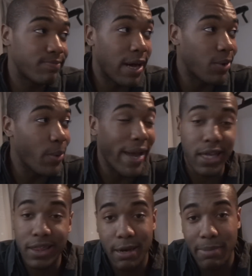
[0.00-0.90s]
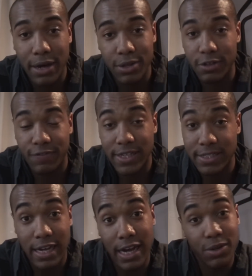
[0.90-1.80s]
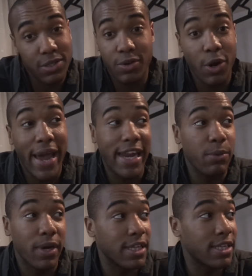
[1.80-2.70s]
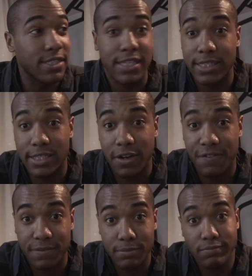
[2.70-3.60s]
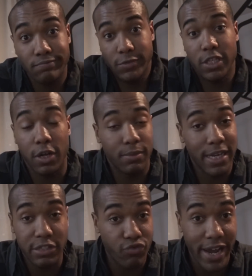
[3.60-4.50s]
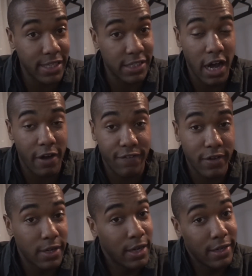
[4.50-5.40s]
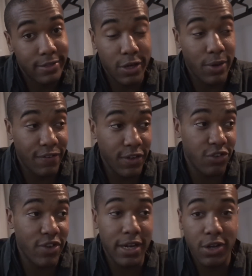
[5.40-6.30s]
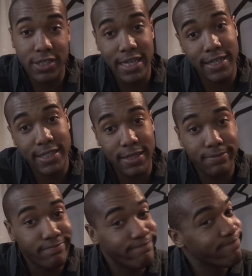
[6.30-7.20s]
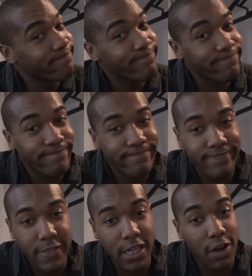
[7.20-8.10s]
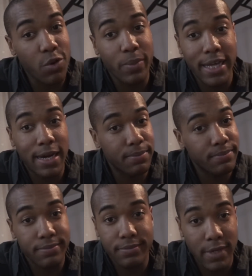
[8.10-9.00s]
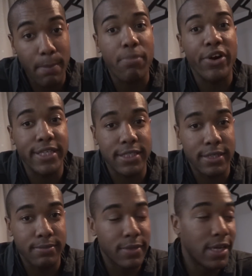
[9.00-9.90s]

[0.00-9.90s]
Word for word: I don't know anything about those things. I also don't know anyone that does that stuff. You know, that's rare stuff. So if you're just trying to look sexy, nothing wrong with that. Embrace it.